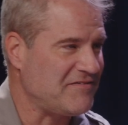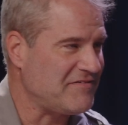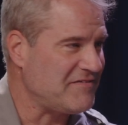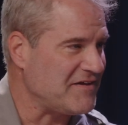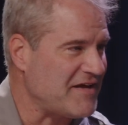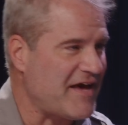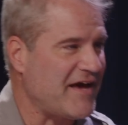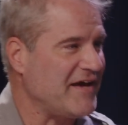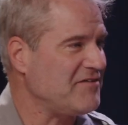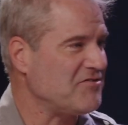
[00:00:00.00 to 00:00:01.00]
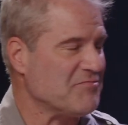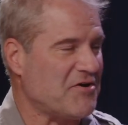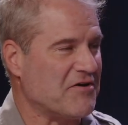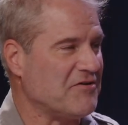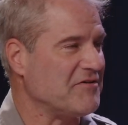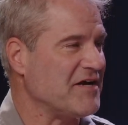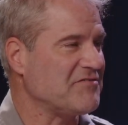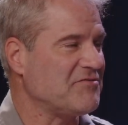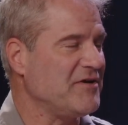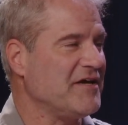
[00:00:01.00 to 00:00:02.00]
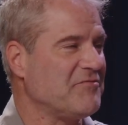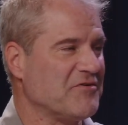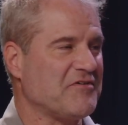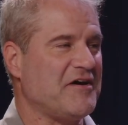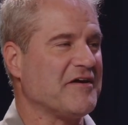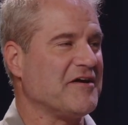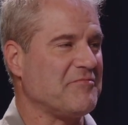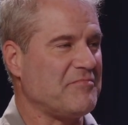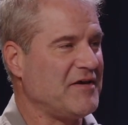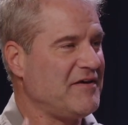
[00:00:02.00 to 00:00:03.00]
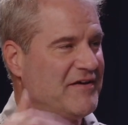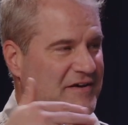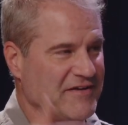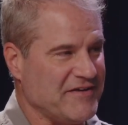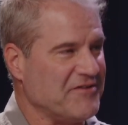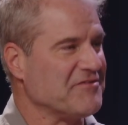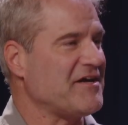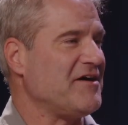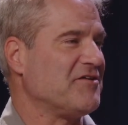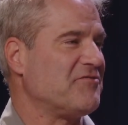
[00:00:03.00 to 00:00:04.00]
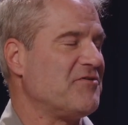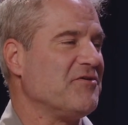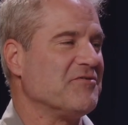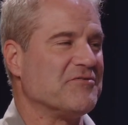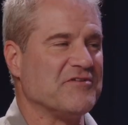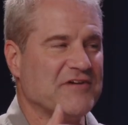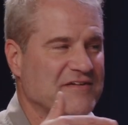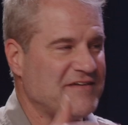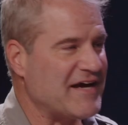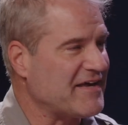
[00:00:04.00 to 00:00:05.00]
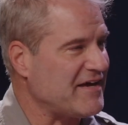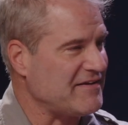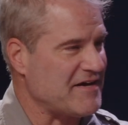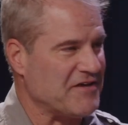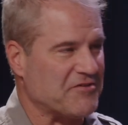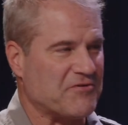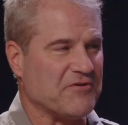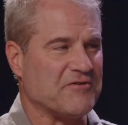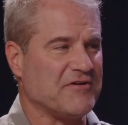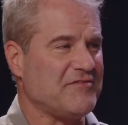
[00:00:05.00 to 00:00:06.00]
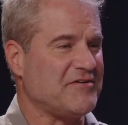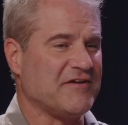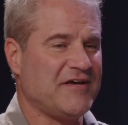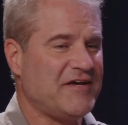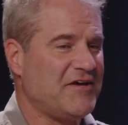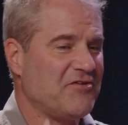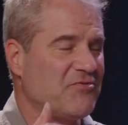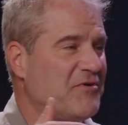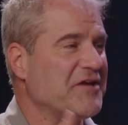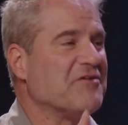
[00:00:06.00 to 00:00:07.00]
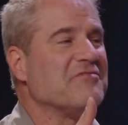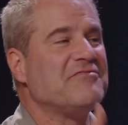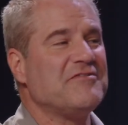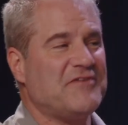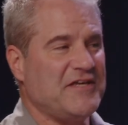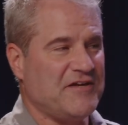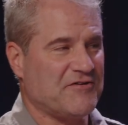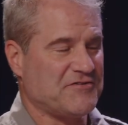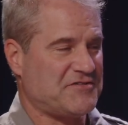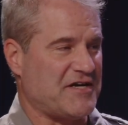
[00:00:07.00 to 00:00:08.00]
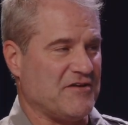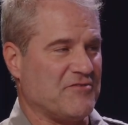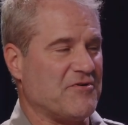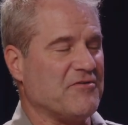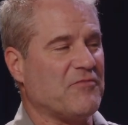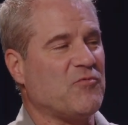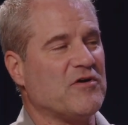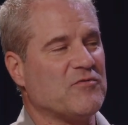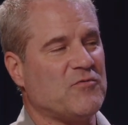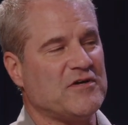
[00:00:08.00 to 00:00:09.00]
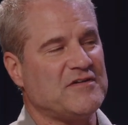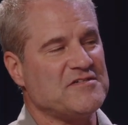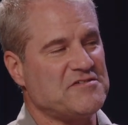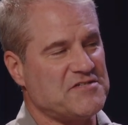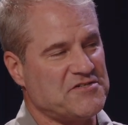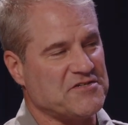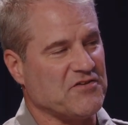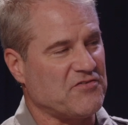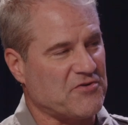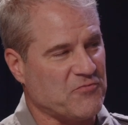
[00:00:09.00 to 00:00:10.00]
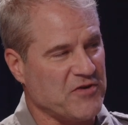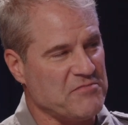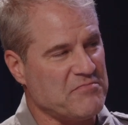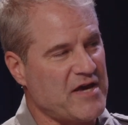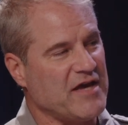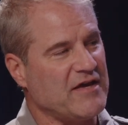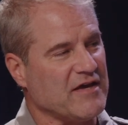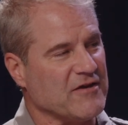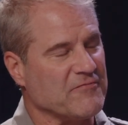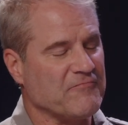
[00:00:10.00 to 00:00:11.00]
today, tomorrow, next week. We're talking a year down the road, or a decade down the road, or even 20 or 50 years down the road. What decisions are we making